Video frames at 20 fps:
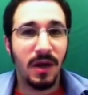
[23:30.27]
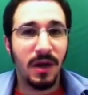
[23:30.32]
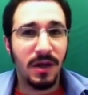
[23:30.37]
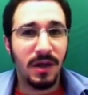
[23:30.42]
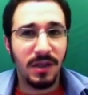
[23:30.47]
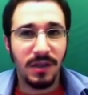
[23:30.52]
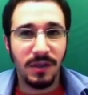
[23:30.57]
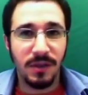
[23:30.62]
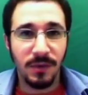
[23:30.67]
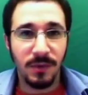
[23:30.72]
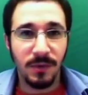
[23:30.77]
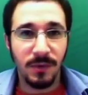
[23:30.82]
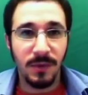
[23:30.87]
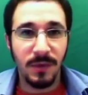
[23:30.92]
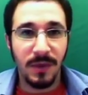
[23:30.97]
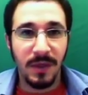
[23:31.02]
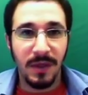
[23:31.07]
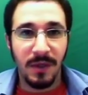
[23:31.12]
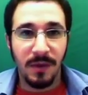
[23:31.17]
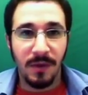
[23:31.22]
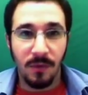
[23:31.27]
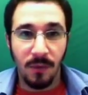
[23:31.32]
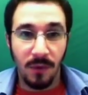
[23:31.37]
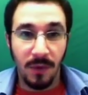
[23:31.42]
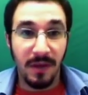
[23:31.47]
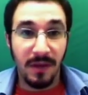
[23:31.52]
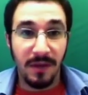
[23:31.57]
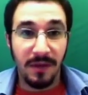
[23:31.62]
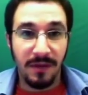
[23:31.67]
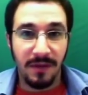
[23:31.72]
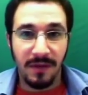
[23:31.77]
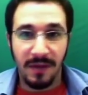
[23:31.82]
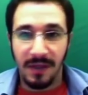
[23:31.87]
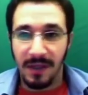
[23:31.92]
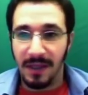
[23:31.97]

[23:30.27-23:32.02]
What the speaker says: argue with,